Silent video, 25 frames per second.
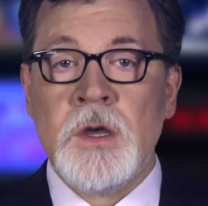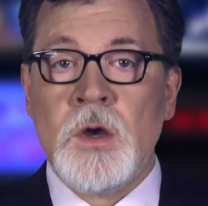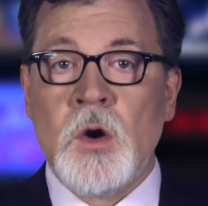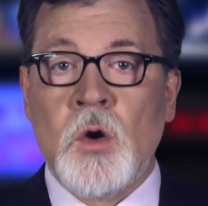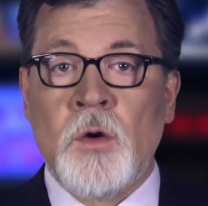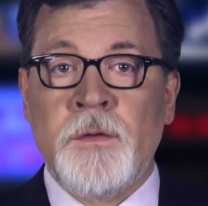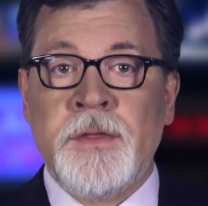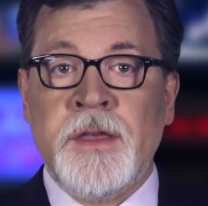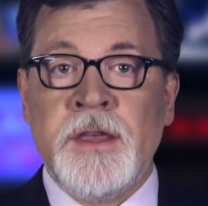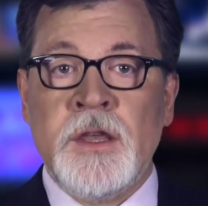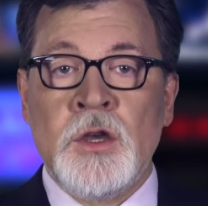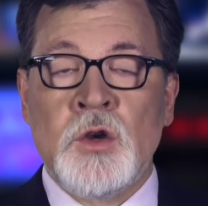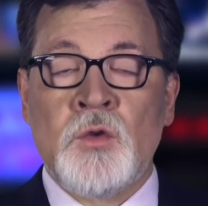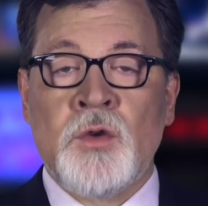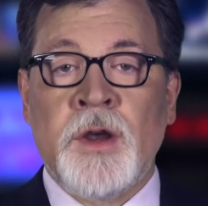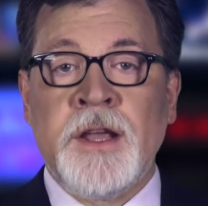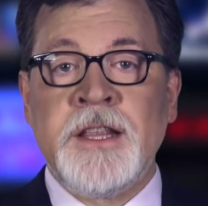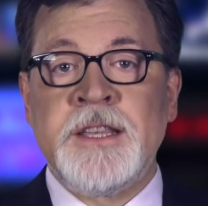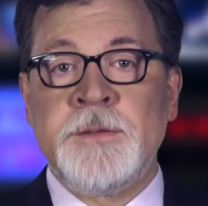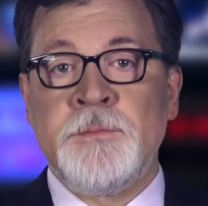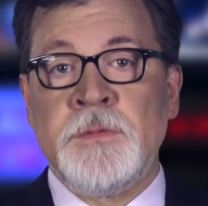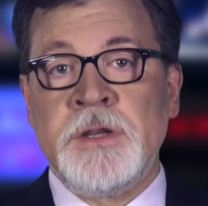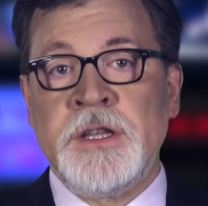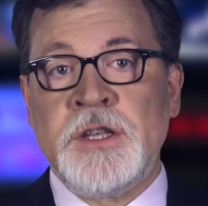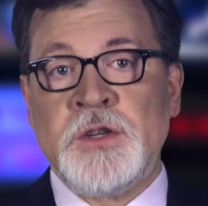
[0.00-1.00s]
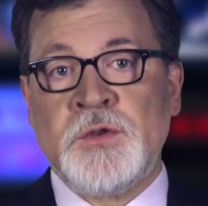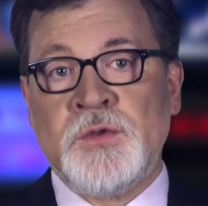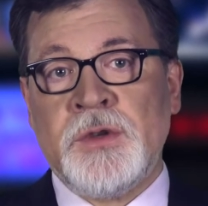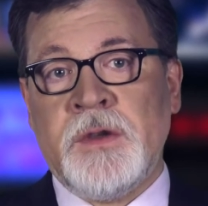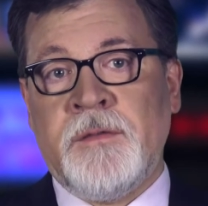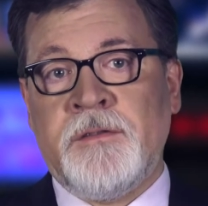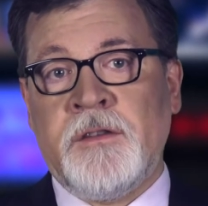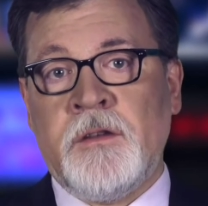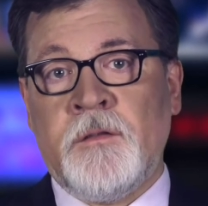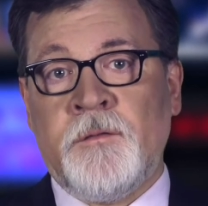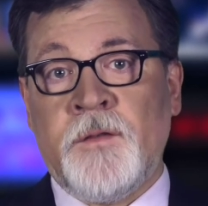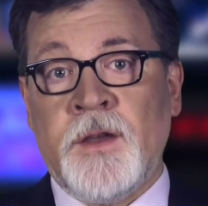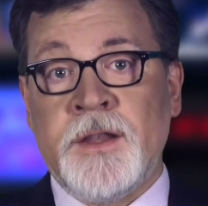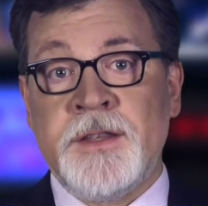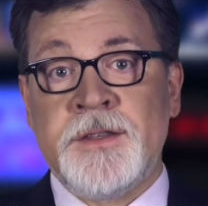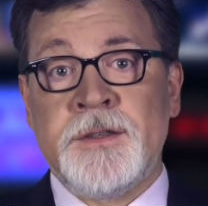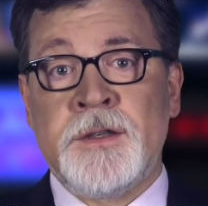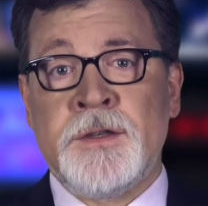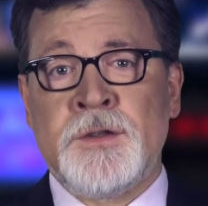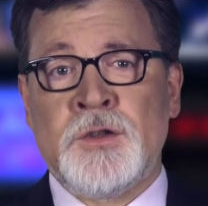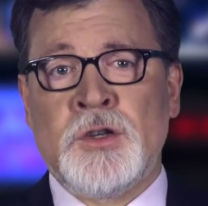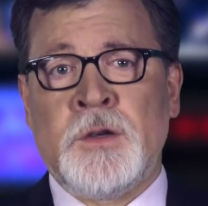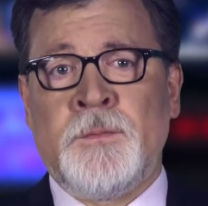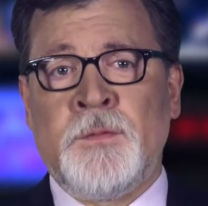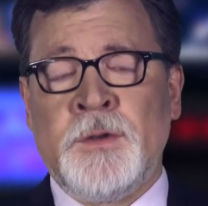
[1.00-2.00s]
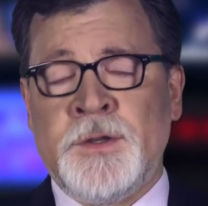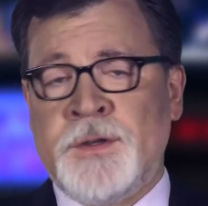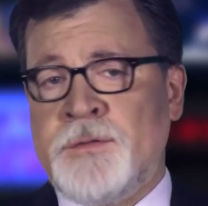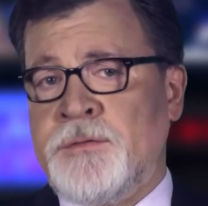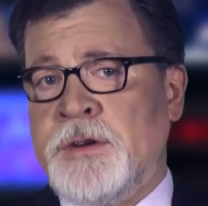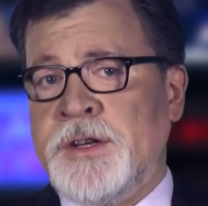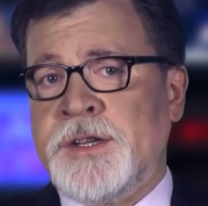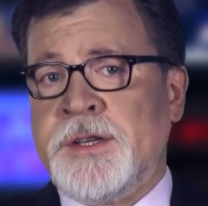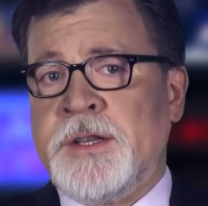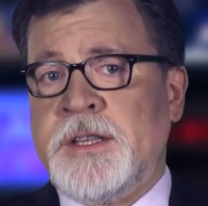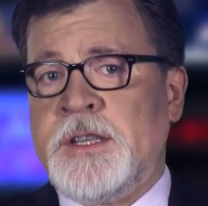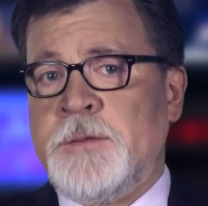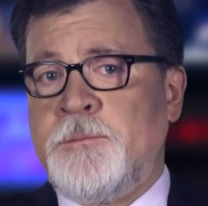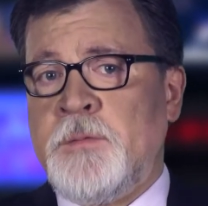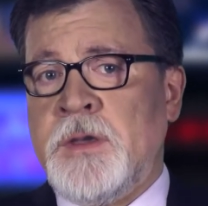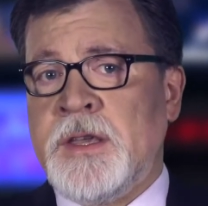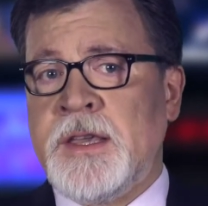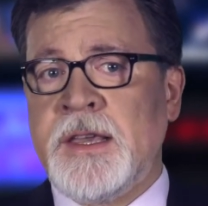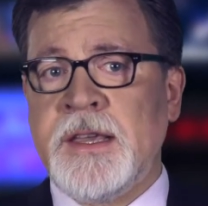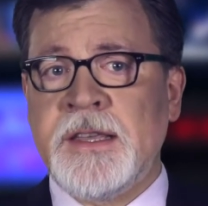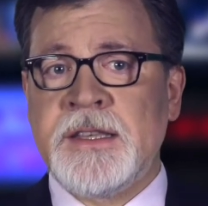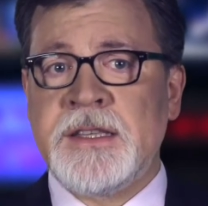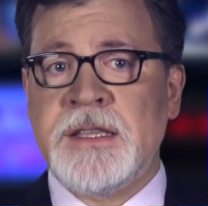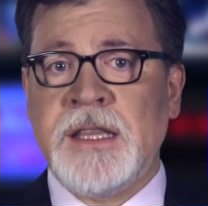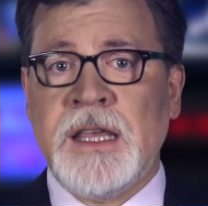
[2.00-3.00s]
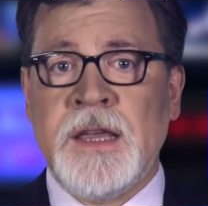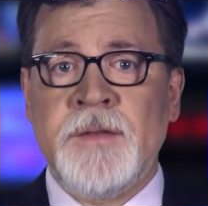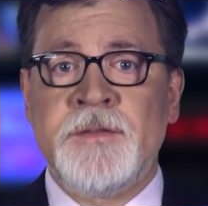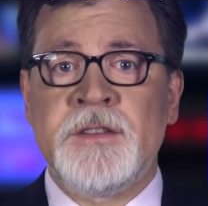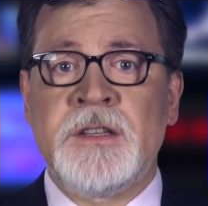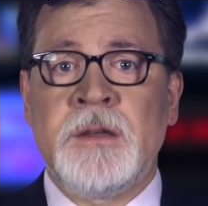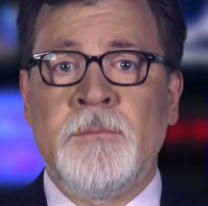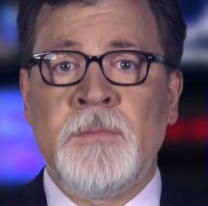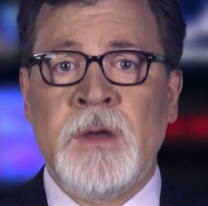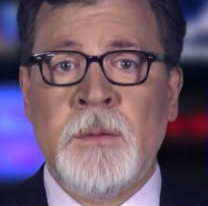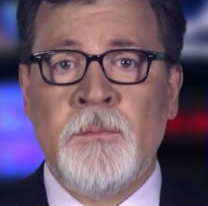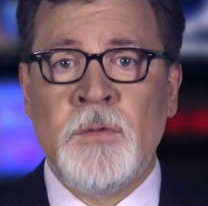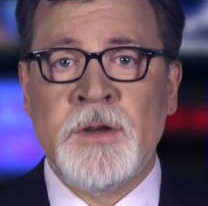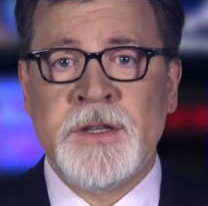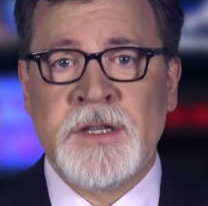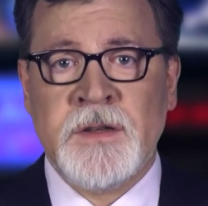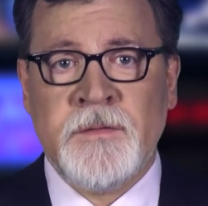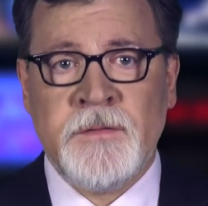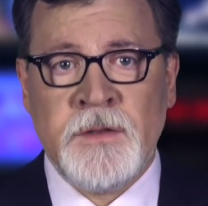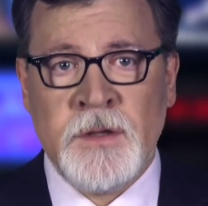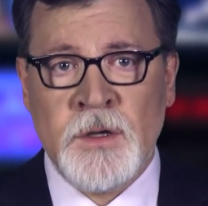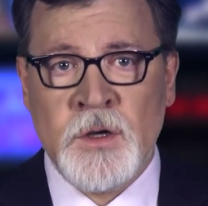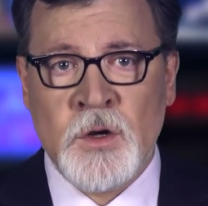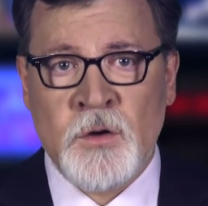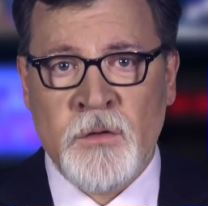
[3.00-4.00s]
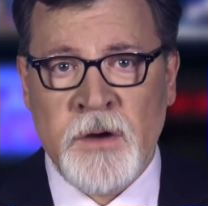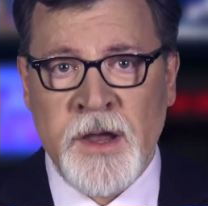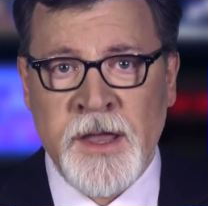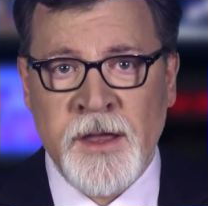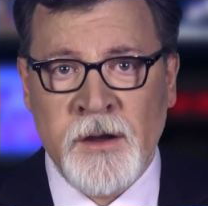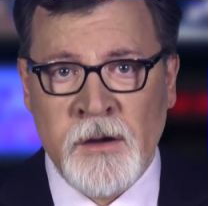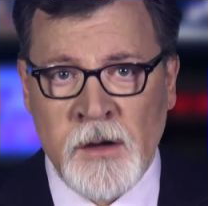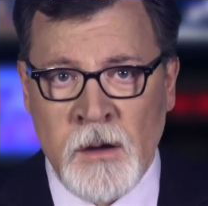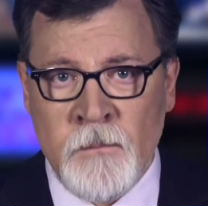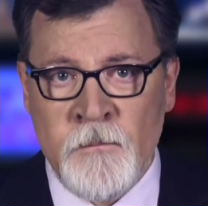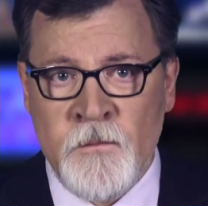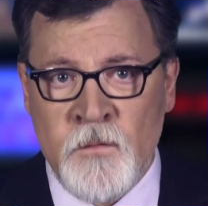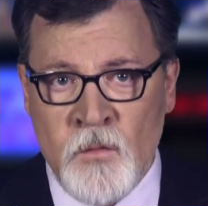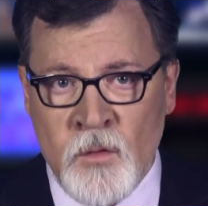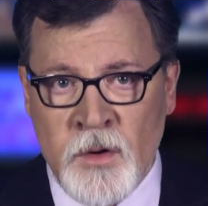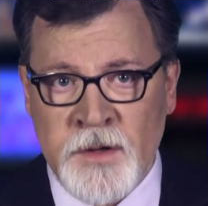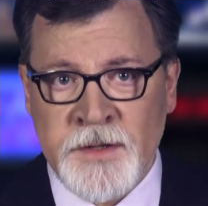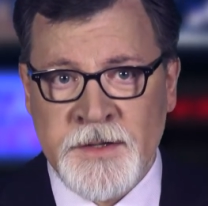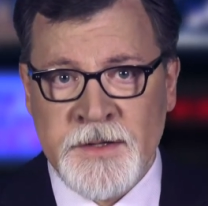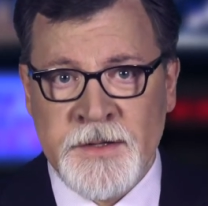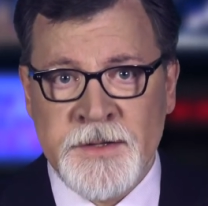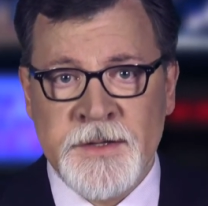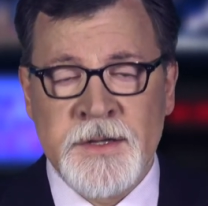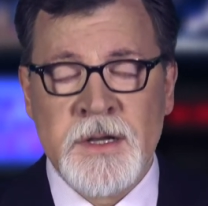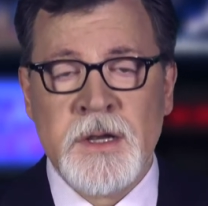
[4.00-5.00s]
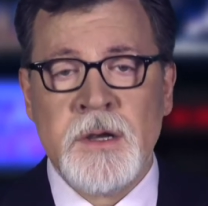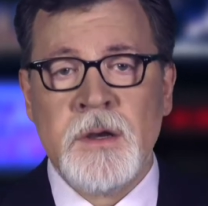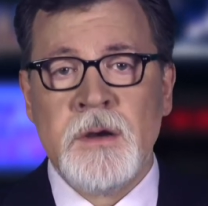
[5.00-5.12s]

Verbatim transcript: or that Ukraine's Ministry of Defense distributes Russian speaking slaves to members of the Ukrainian armed forces.